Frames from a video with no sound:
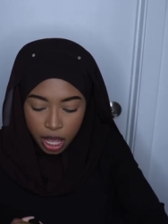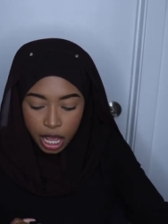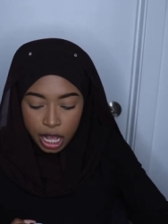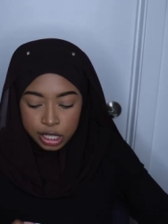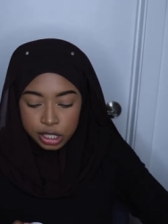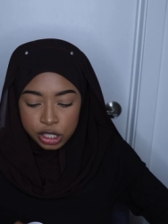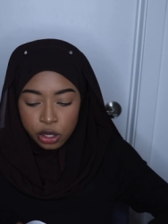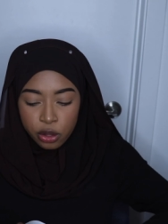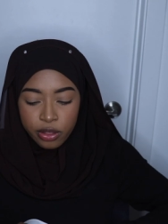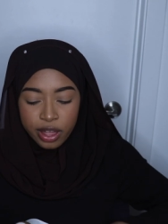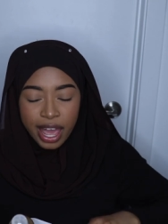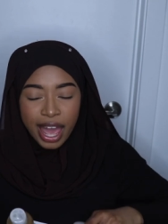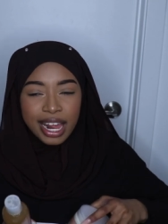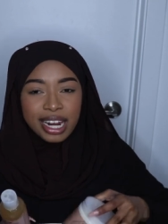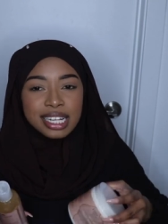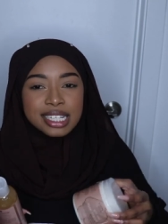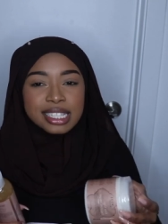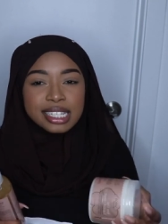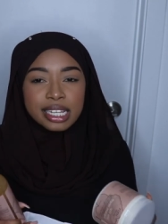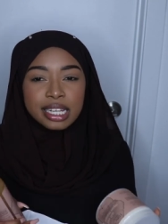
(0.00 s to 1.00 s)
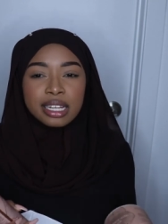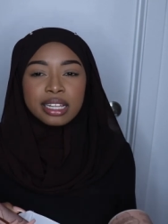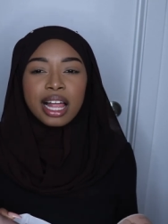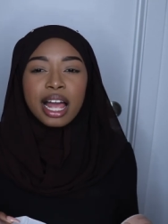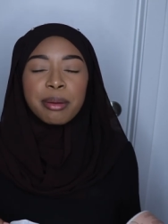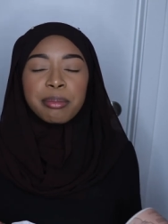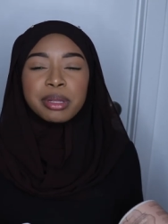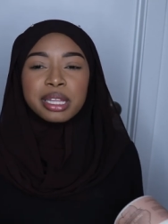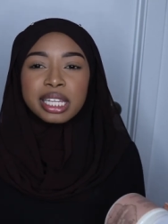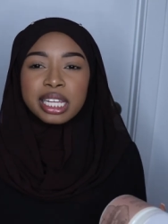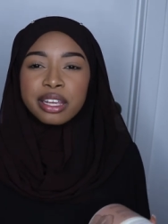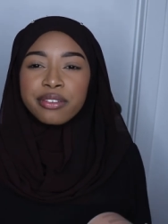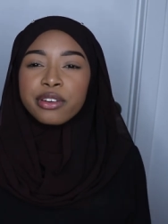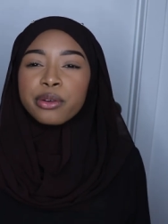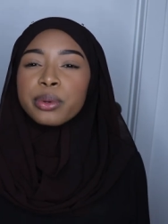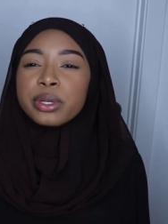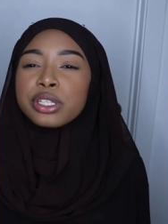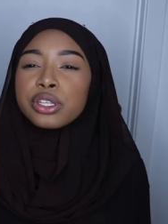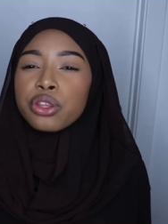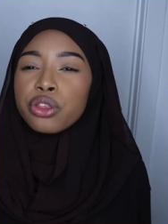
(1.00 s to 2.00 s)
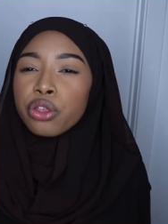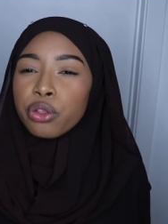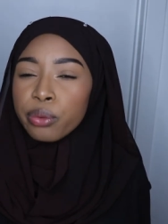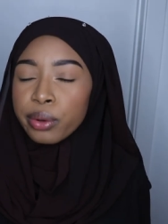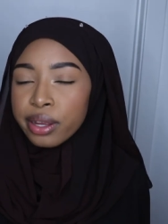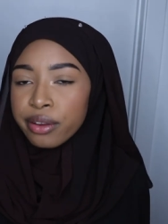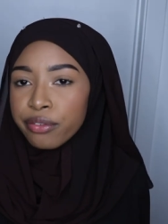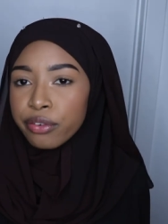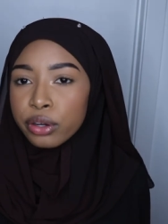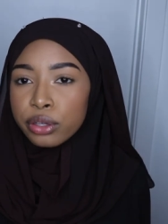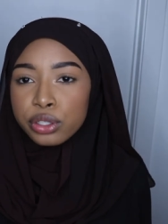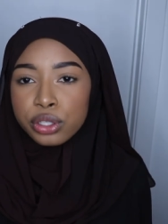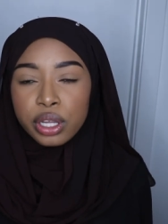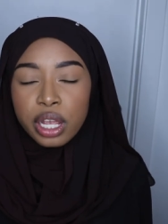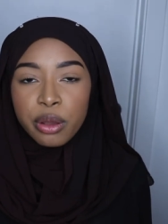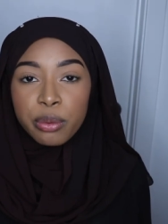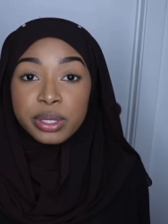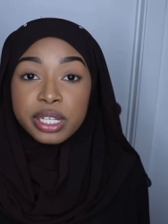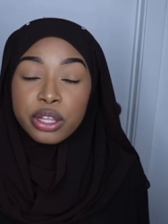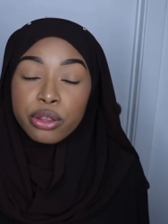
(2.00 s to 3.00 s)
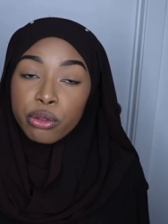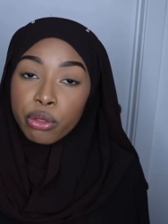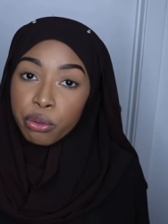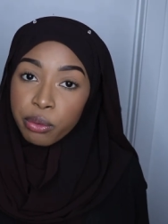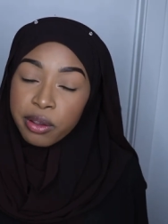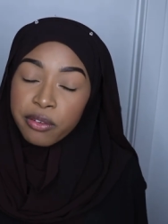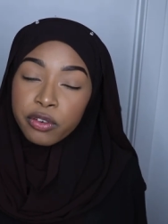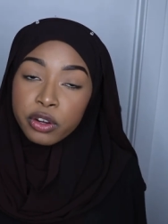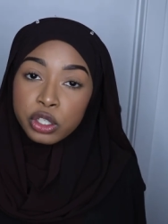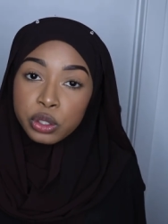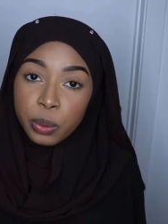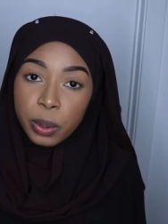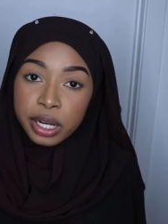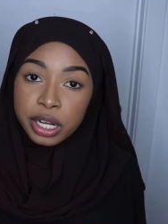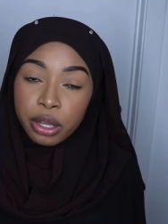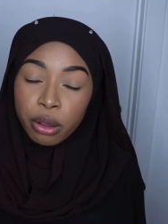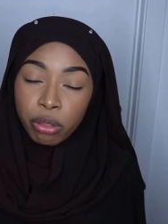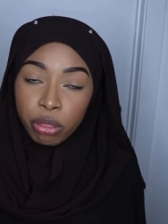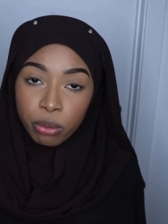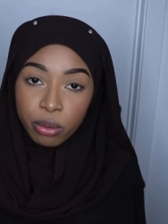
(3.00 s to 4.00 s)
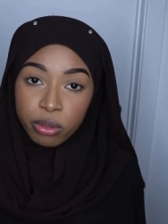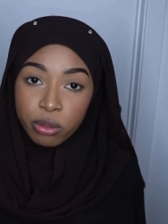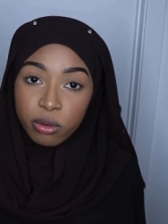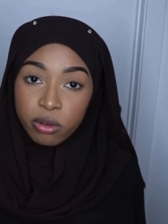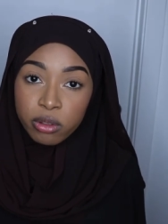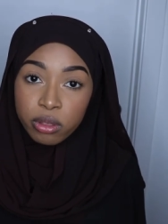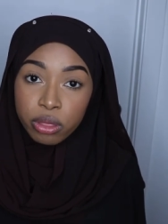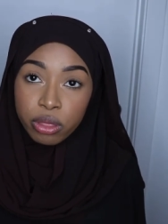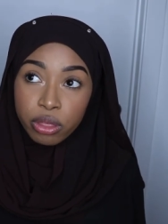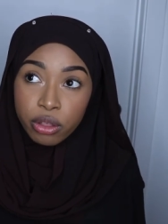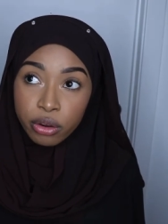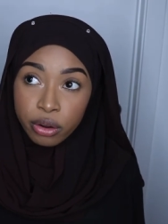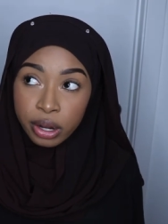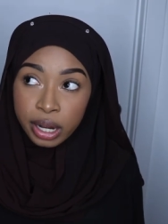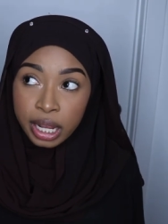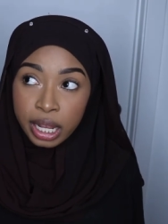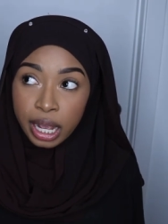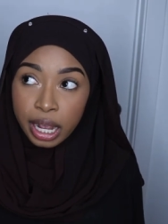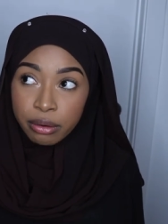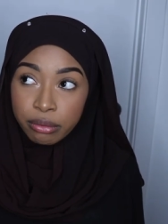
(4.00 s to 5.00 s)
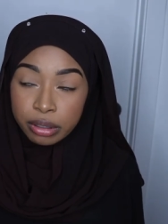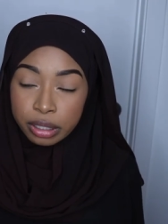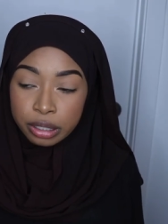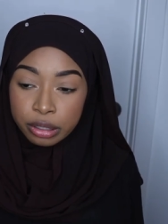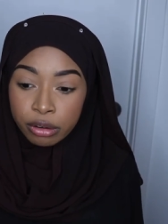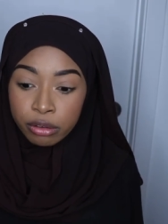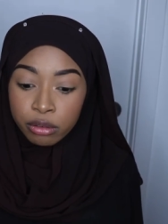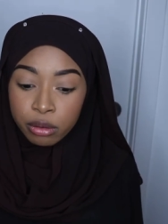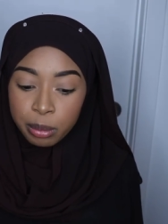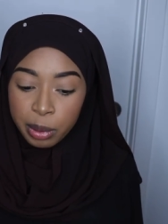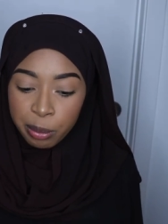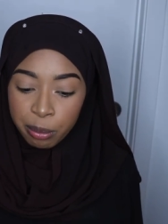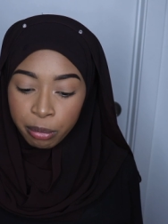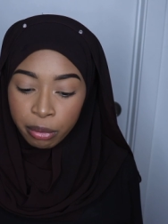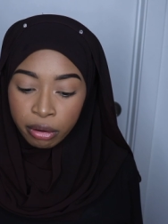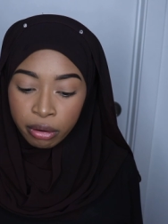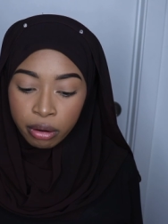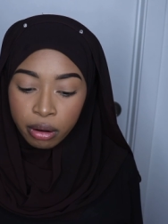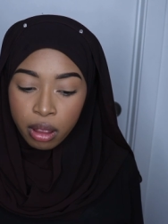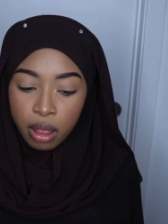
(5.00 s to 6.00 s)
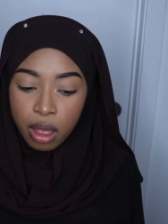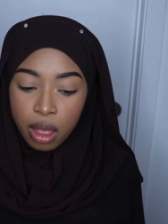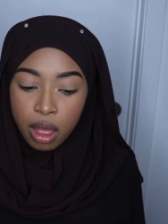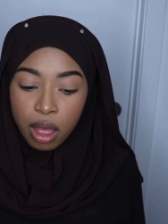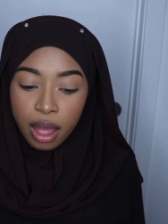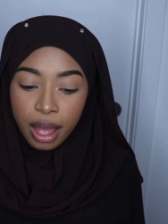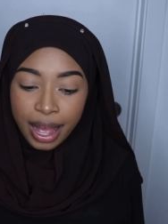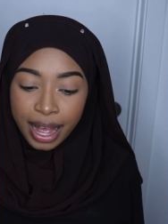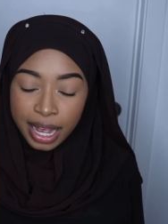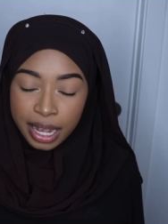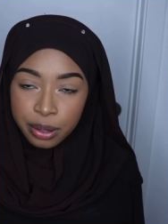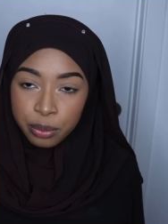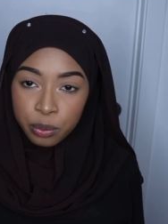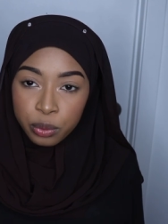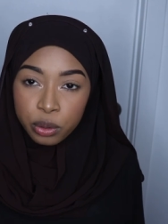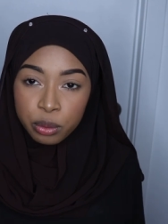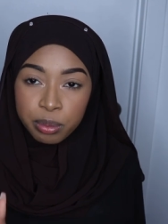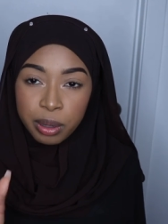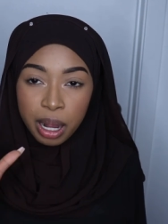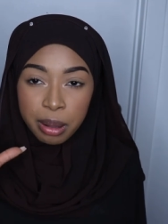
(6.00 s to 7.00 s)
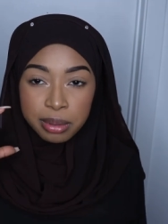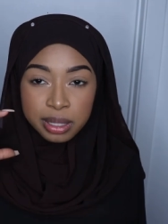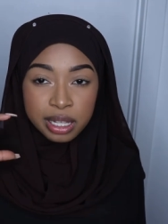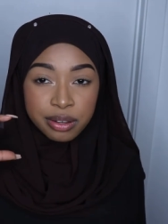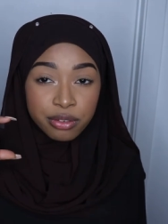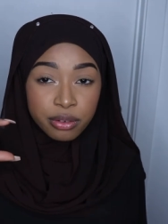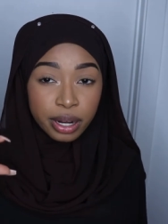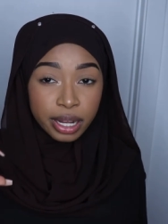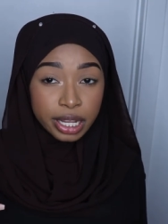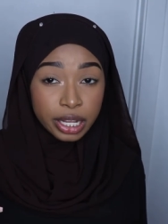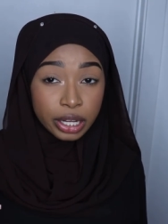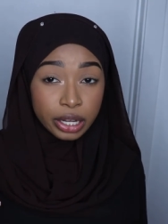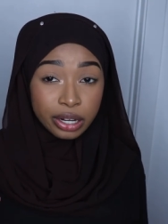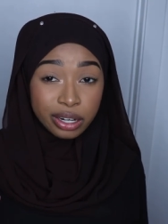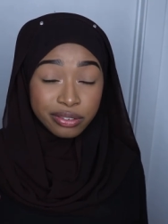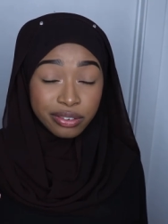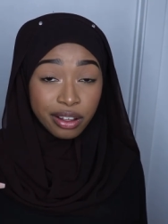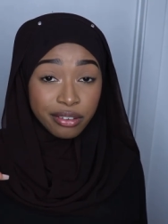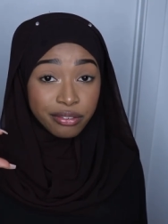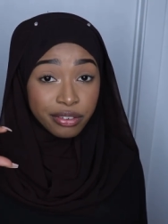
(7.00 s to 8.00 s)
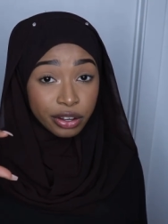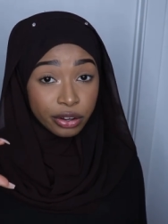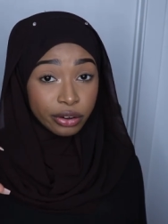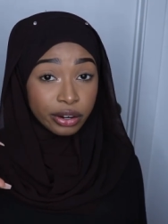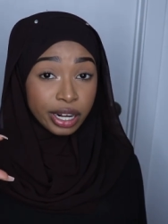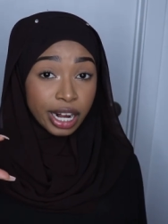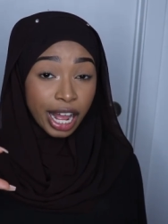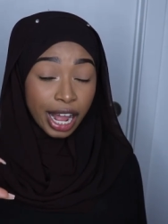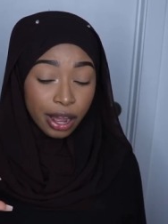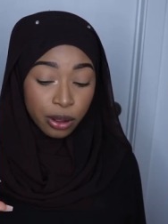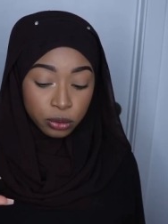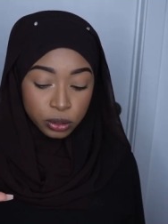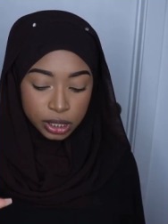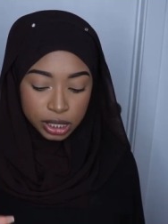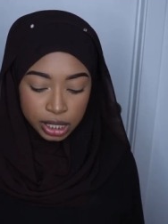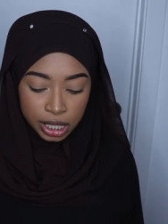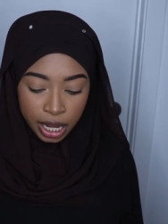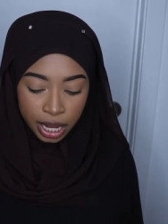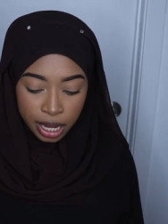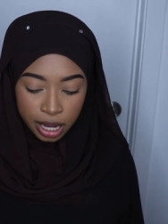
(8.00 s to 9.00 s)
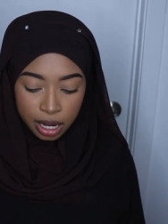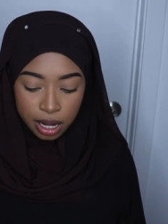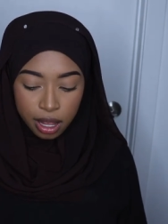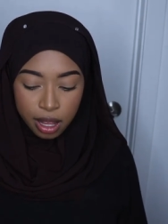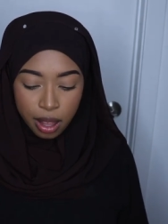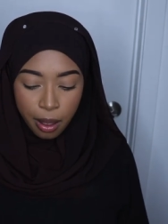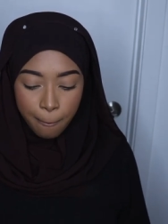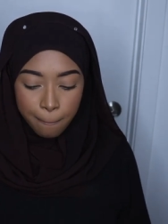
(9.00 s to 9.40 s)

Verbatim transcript: And so they had a deal, I believe it was three for, it was either three for 20 or three for 30. I really don't remember. I will probably leave right here if I figure it out tonight.